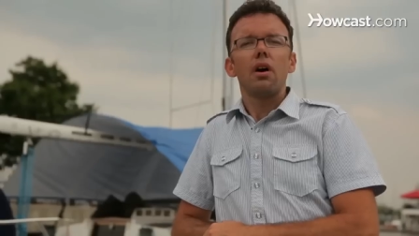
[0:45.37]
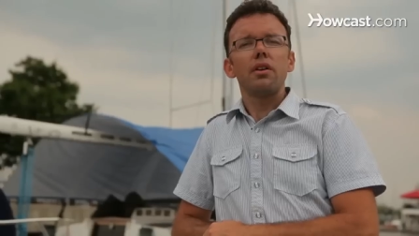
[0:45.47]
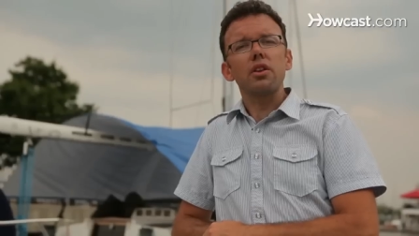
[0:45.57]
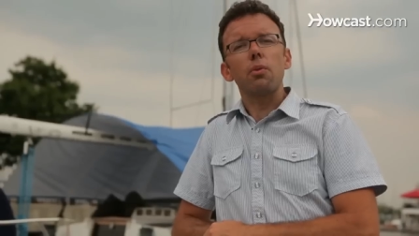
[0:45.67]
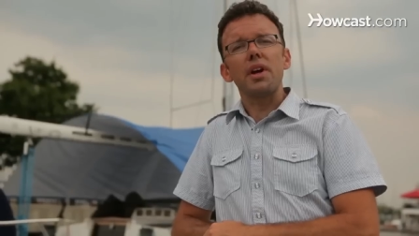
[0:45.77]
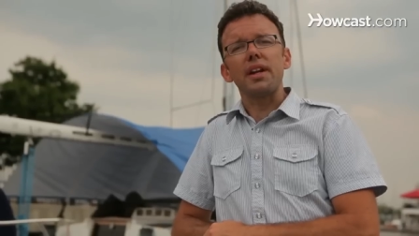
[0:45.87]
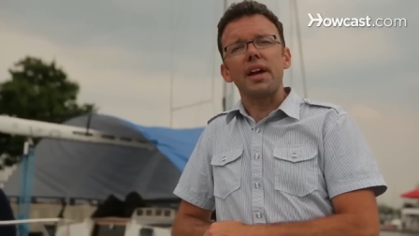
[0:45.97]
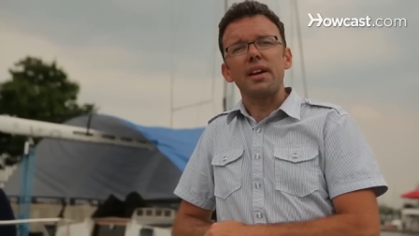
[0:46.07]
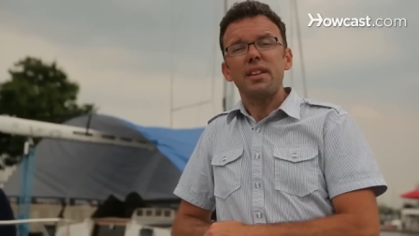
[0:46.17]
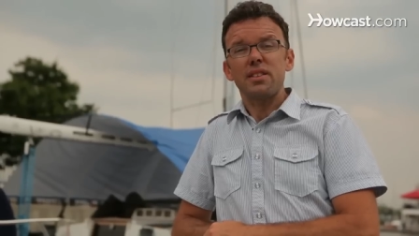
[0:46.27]
Another way to
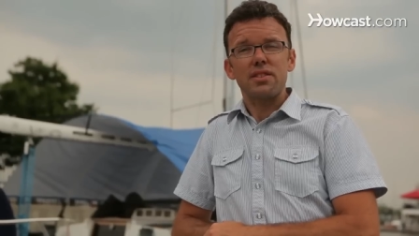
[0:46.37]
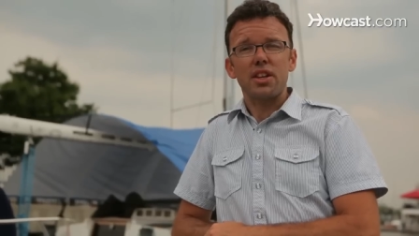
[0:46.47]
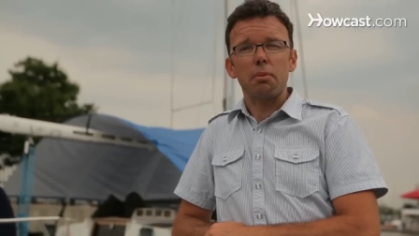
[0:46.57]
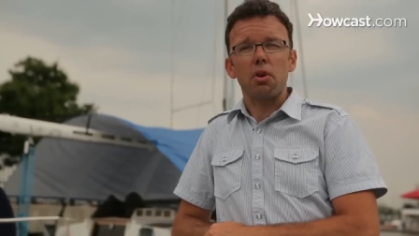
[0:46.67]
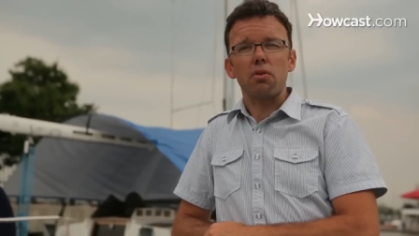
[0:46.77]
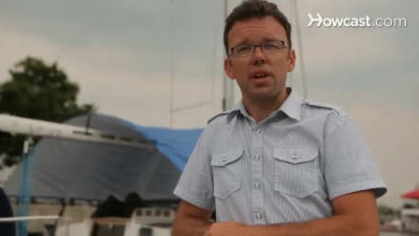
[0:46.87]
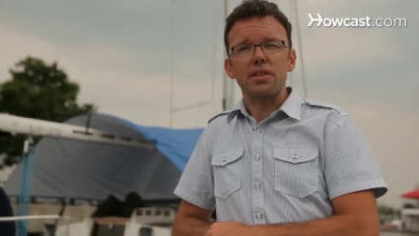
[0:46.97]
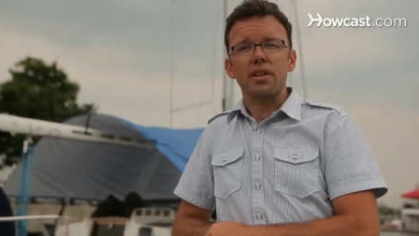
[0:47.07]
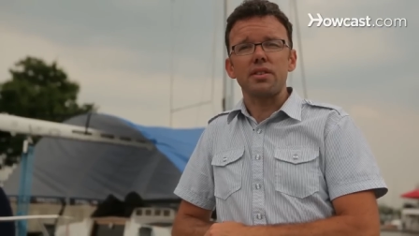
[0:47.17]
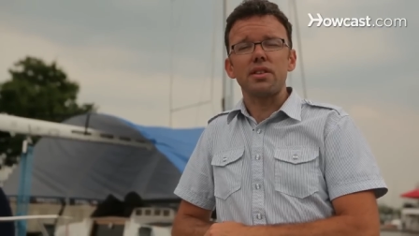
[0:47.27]
get into sailboat
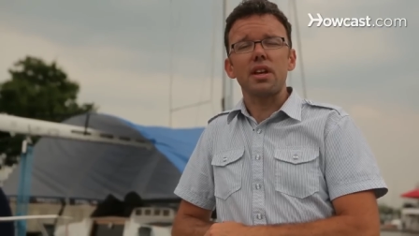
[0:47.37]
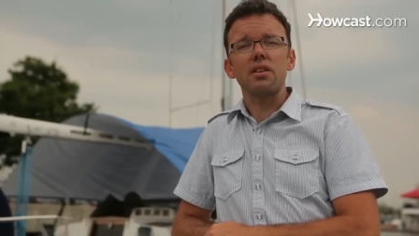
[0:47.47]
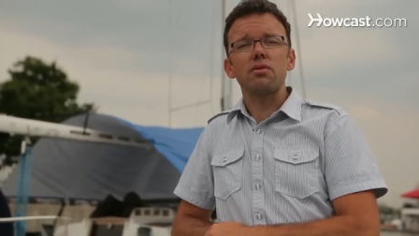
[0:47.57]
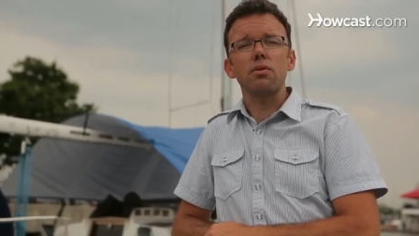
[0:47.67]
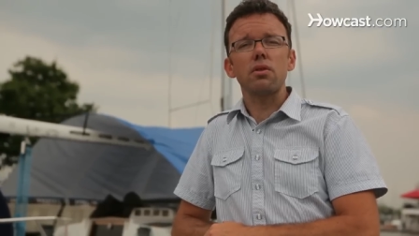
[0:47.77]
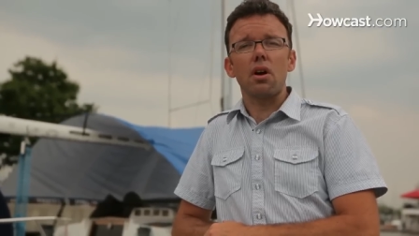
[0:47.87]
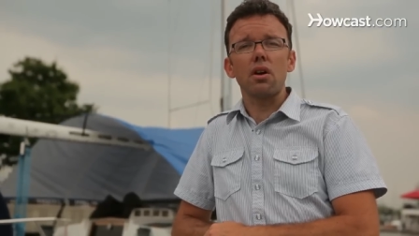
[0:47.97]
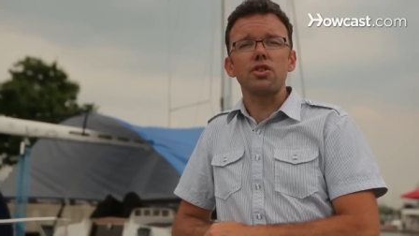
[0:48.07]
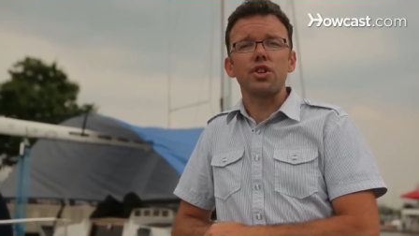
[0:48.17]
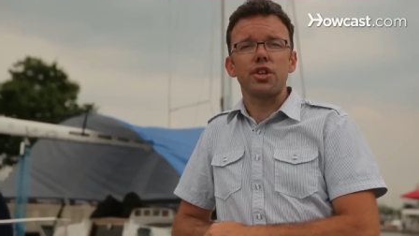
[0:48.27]
racing is to get into a
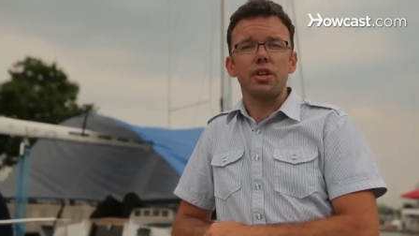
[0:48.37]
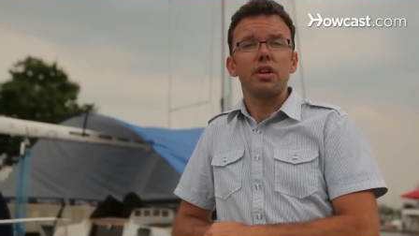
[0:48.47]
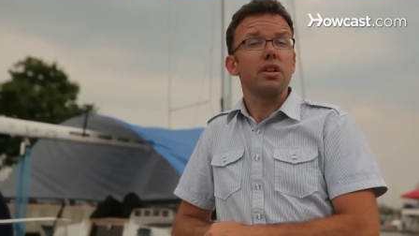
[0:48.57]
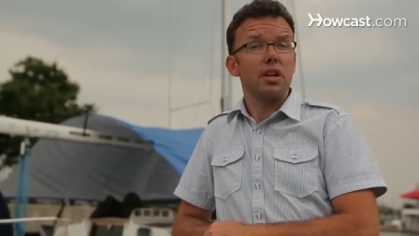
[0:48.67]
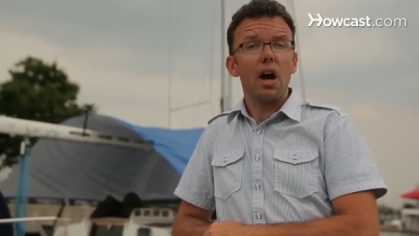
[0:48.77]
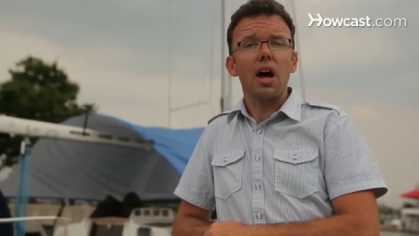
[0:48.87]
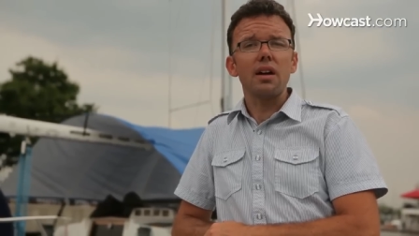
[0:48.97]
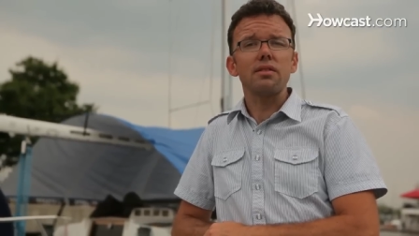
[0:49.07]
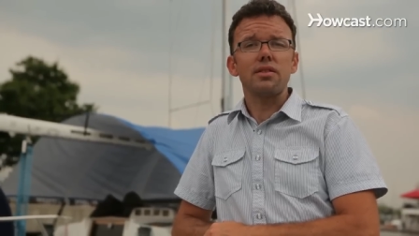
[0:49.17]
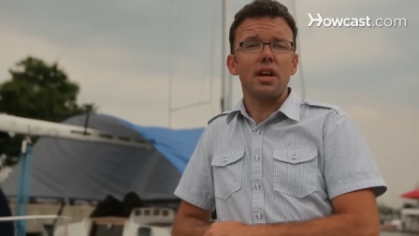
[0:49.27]
larger
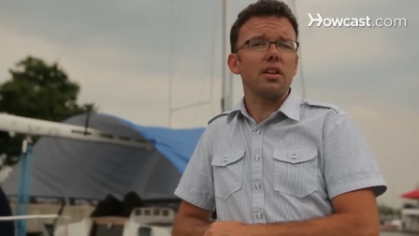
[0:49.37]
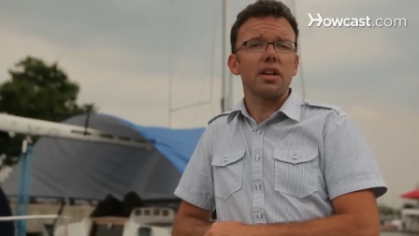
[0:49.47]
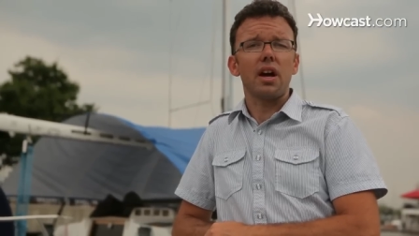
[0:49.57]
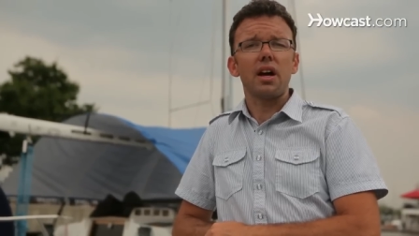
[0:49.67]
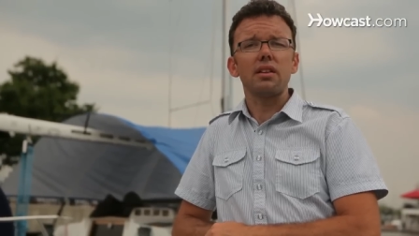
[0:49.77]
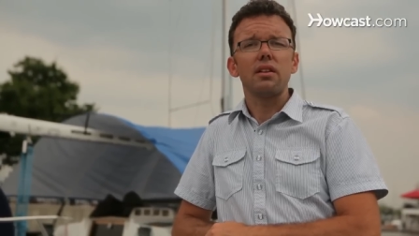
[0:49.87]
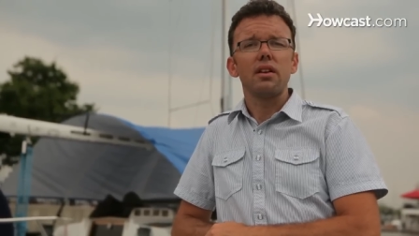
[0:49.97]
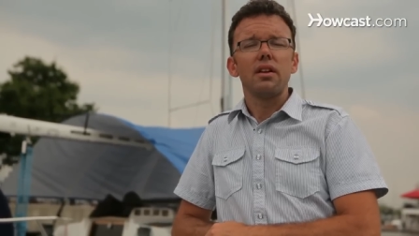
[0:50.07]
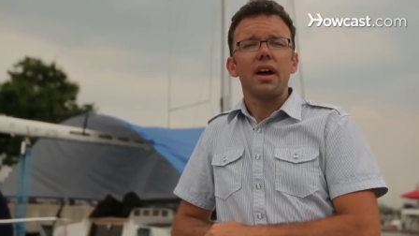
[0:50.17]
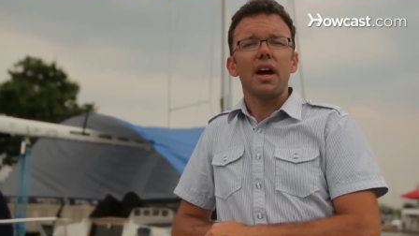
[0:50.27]
yacht, sailing yacht,
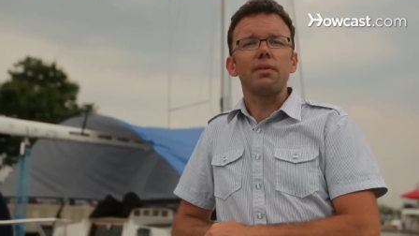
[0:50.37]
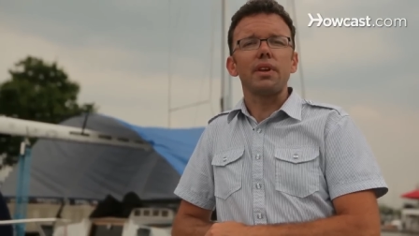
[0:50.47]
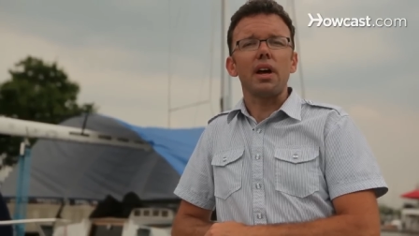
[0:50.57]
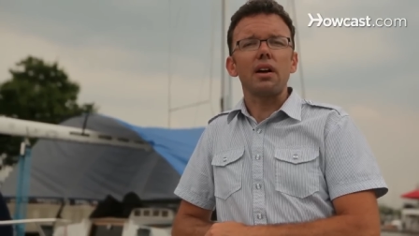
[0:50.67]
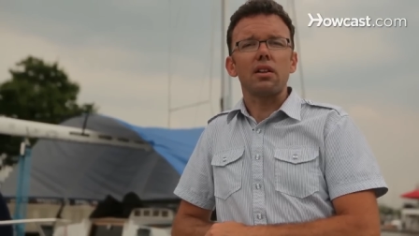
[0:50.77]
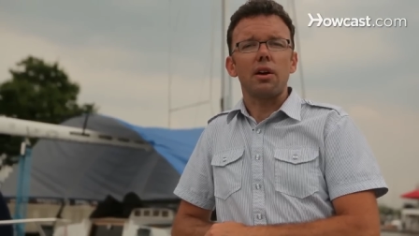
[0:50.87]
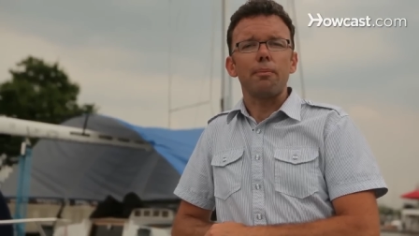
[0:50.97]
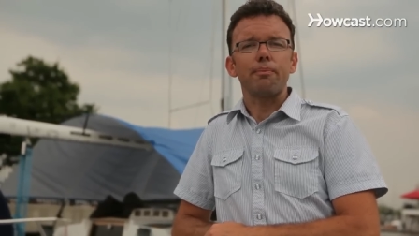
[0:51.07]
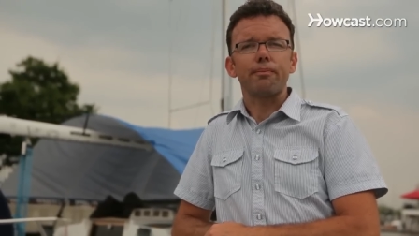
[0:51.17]
out of a yacht club.